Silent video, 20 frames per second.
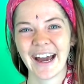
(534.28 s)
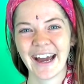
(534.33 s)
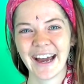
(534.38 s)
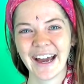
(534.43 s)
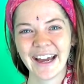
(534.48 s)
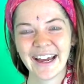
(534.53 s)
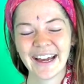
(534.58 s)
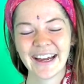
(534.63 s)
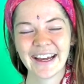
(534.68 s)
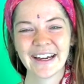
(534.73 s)

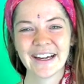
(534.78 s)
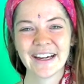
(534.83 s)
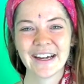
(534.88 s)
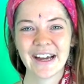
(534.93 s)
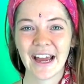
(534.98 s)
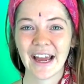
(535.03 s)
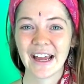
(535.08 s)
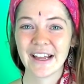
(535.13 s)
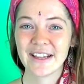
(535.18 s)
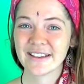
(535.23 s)

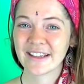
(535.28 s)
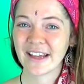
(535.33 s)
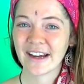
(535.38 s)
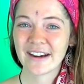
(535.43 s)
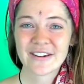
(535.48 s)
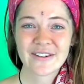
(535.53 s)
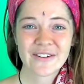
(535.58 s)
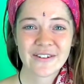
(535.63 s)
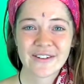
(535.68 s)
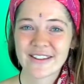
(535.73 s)
There
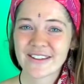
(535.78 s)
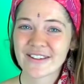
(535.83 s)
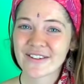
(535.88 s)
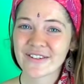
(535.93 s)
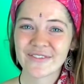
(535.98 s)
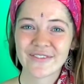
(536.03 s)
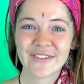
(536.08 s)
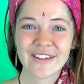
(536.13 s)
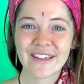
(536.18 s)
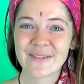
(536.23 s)
are also
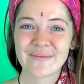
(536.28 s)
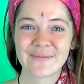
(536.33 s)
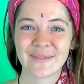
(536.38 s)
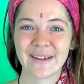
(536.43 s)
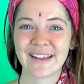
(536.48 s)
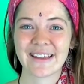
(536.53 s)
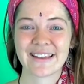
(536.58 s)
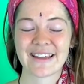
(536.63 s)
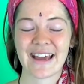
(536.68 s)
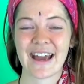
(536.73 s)
vegan
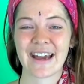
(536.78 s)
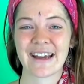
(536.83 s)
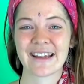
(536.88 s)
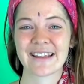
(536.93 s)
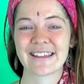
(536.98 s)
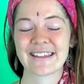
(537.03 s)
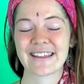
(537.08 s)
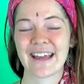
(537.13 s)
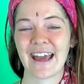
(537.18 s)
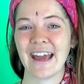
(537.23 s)

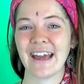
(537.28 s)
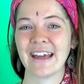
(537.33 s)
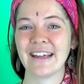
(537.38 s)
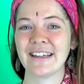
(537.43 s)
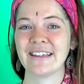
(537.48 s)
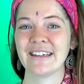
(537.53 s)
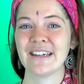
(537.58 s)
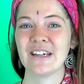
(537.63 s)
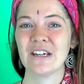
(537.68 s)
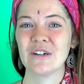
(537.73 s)
pizzas.
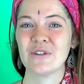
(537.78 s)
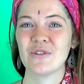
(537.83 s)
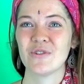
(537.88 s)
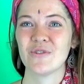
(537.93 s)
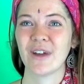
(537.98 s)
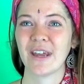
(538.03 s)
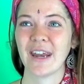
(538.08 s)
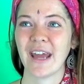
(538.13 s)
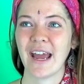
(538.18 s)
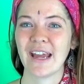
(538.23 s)
And
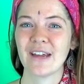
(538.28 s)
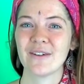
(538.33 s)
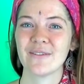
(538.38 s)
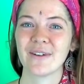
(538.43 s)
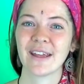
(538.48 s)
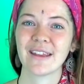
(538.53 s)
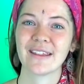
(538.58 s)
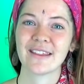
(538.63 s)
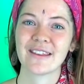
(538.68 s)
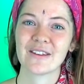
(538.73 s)
when I
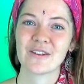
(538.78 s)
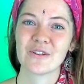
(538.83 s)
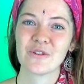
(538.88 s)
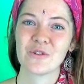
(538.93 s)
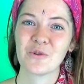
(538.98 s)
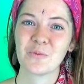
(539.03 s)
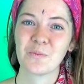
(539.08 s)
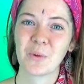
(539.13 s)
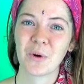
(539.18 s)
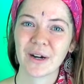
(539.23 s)
went
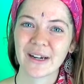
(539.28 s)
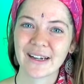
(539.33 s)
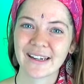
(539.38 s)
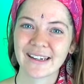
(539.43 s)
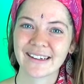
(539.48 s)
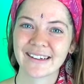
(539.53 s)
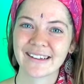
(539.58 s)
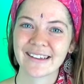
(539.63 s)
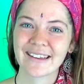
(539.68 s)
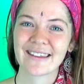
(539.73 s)
to
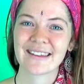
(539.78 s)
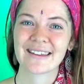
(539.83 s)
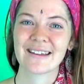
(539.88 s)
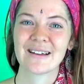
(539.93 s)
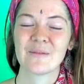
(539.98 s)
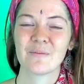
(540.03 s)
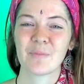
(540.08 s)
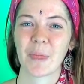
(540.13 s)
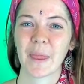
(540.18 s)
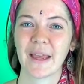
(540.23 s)
Portland
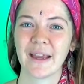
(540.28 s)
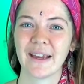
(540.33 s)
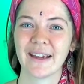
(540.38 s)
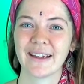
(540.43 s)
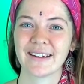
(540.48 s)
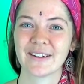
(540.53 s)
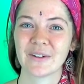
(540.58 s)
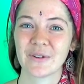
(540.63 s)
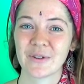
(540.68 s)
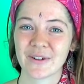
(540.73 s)

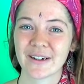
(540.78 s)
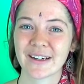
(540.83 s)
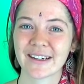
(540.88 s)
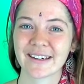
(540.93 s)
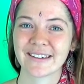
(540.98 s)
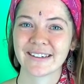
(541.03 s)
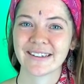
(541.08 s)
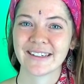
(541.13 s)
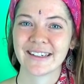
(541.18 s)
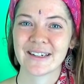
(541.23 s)
in
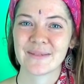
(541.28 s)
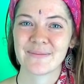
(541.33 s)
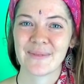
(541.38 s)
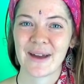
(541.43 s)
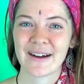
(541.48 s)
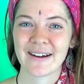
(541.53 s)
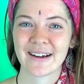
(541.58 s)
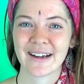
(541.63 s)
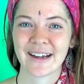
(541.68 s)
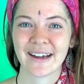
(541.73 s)
Oregon, in
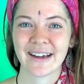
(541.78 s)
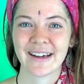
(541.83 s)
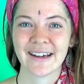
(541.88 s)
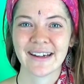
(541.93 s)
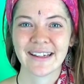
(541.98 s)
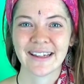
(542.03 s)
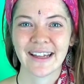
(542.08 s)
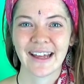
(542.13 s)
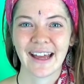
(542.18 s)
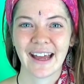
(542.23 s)
America,
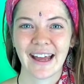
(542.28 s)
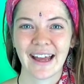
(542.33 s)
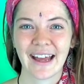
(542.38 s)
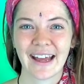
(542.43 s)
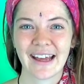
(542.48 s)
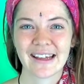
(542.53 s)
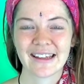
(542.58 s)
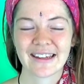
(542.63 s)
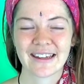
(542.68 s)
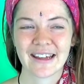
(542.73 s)

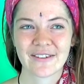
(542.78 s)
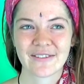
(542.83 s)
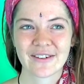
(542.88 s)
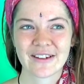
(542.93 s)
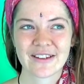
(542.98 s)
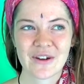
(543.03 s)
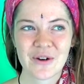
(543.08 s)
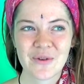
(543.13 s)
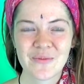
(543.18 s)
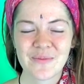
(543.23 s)
there were
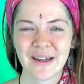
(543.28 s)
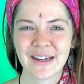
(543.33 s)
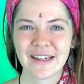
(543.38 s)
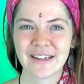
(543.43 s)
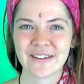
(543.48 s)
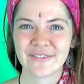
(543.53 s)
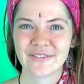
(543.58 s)
so many